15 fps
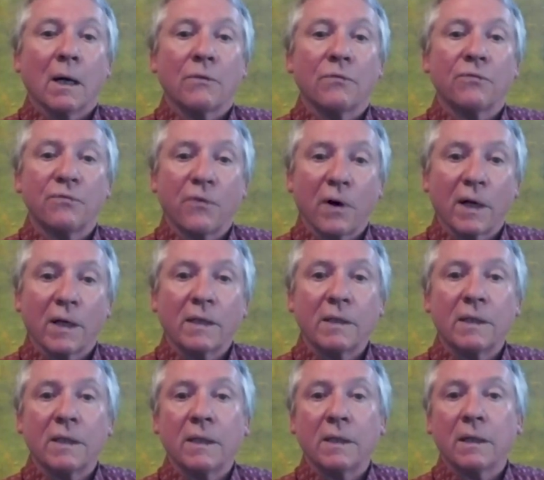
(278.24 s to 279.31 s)

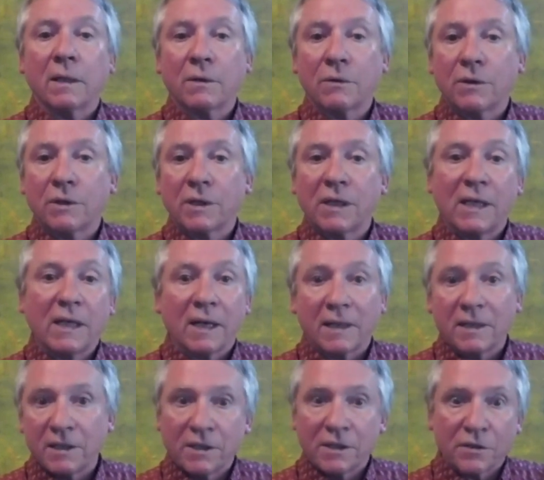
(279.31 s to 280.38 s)
finding the key
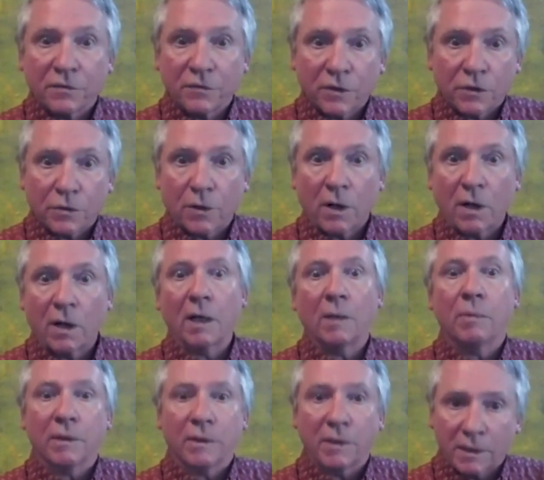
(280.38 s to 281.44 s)
ideas of the
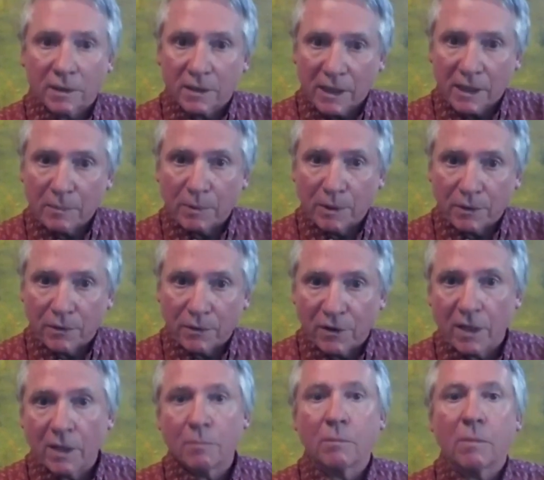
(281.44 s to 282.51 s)
tribe and then keeping
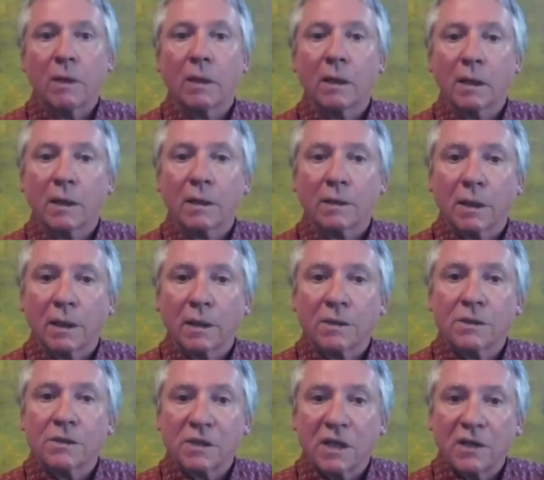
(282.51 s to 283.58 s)
them
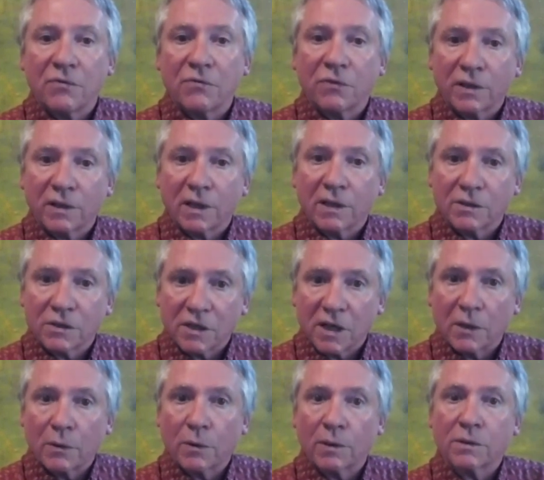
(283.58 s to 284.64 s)
safe and
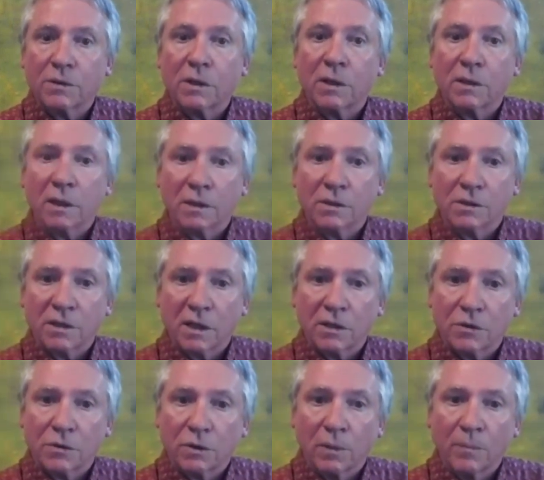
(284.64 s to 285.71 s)
sacred and
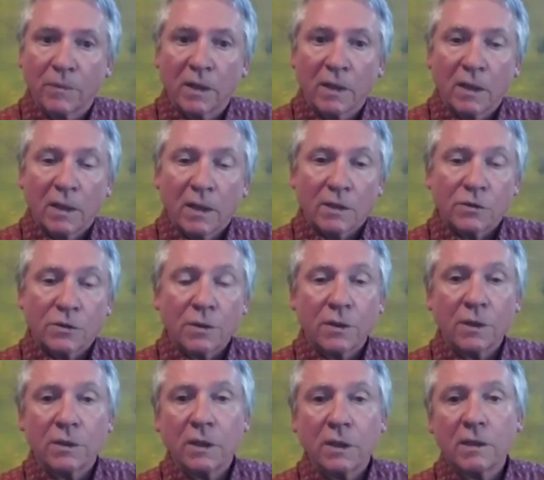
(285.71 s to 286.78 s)
central. So I
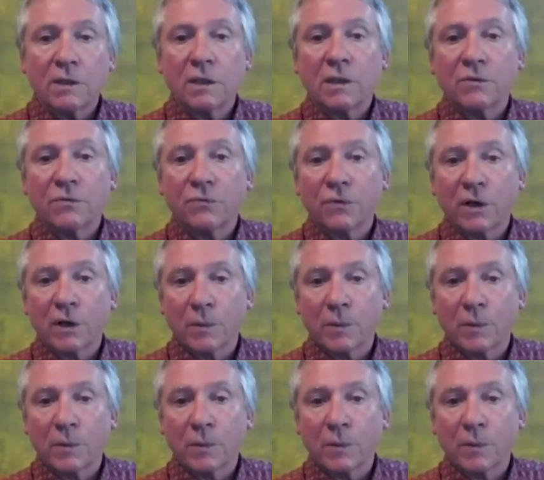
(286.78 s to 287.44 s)
think the idea of